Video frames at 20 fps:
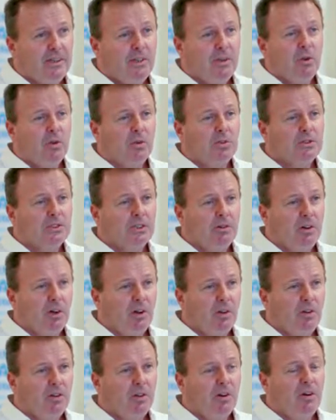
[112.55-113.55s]
We also
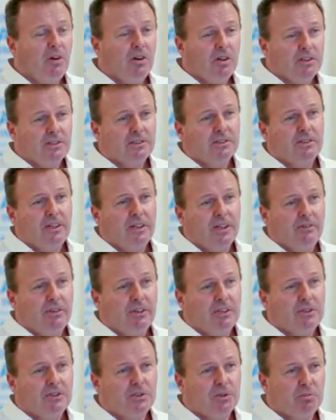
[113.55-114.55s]
hold the highest
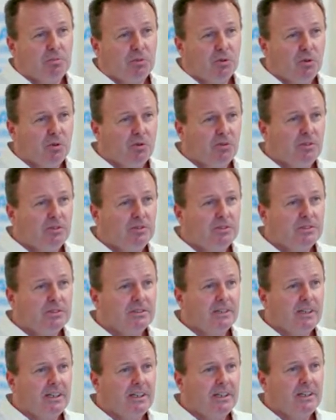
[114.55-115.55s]
aviation
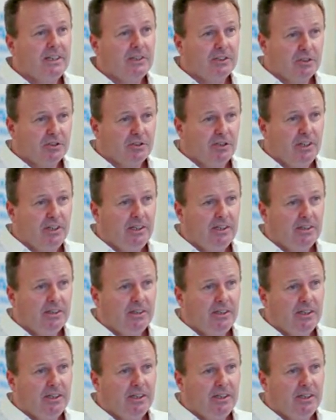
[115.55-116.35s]
approvals in Australia.